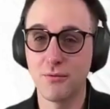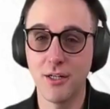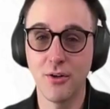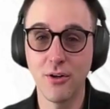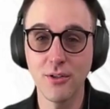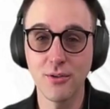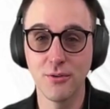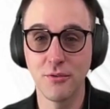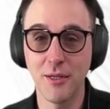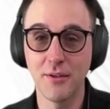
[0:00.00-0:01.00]
write articles
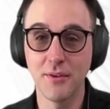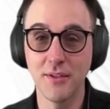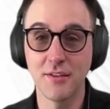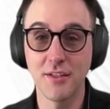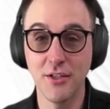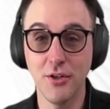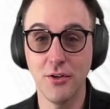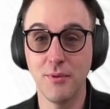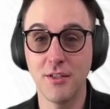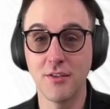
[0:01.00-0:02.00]
about the things I know,
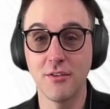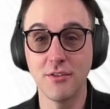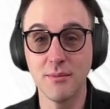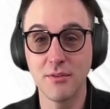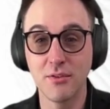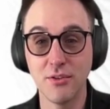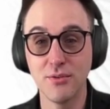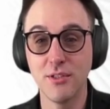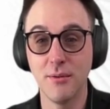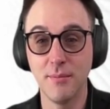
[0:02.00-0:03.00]
because every time I've gone to a
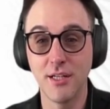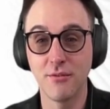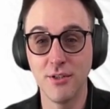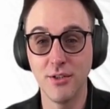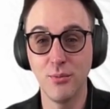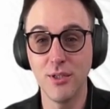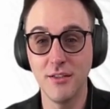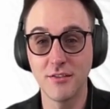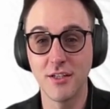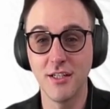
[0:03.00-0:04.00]
company, I've written a wiki
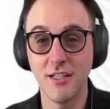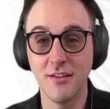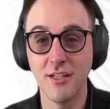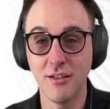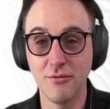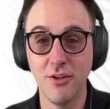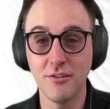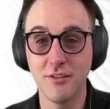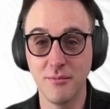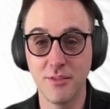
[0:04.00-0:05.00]
site and then I've
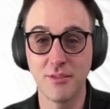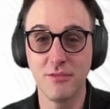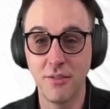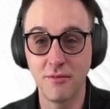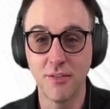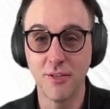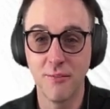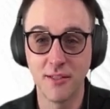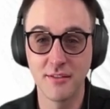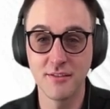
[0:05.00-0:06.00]
lost it because I've left the
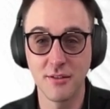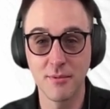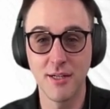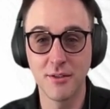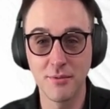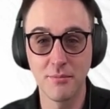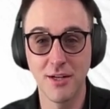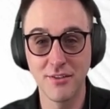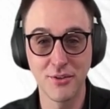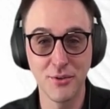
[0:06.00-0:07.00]
company and stuck behind the
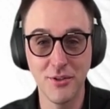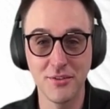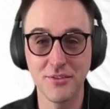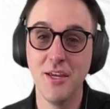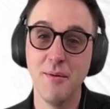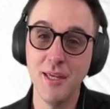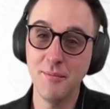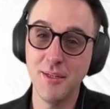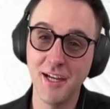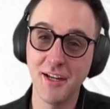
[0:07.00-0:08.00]
proprietary walls.
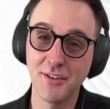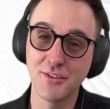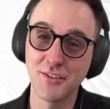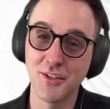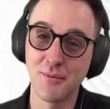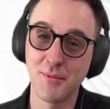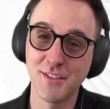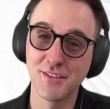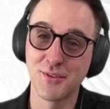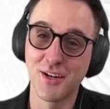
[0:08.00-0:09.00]
Maybe I could start by
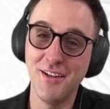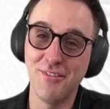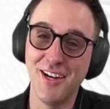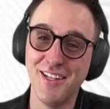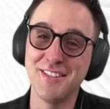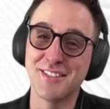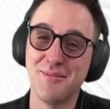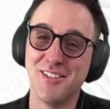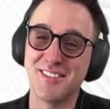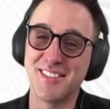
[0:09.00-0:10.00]
just rewriting some
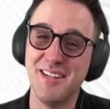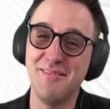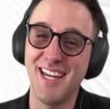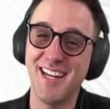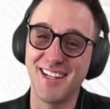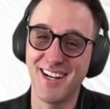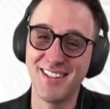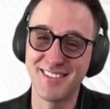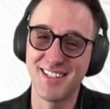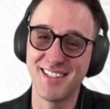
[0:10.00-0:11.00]
of the same dang
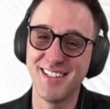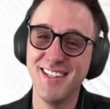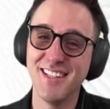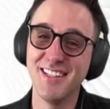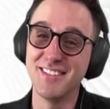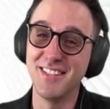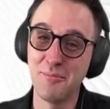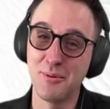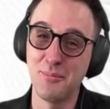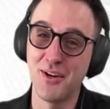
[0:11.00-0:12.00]
content that's
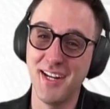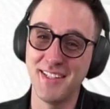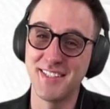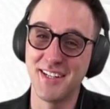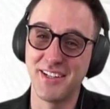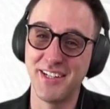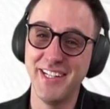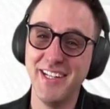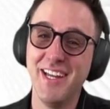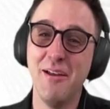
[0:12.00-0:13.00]
non-proprietary
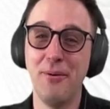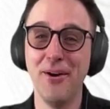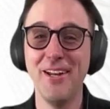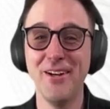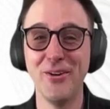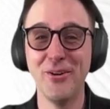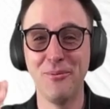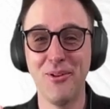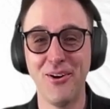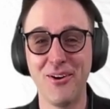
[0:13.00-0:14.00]
and put it on a
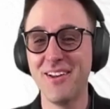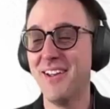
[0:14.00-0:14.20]
blog,